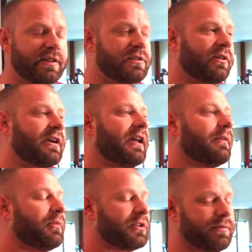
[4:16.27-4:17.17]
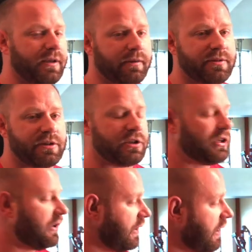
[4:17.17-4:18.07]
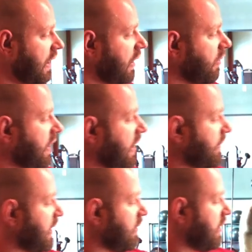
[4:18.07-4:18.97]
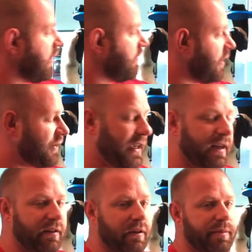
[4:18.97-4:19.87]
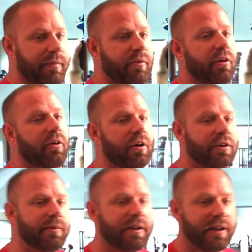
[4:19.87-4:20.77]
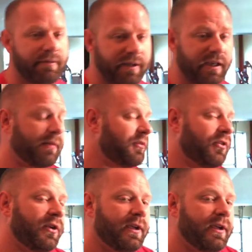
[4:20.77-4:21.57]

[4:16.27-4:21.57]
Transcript: So it kind of puts me in a position where I'm going to want to rotate a little bit more. Ultimately, it becomes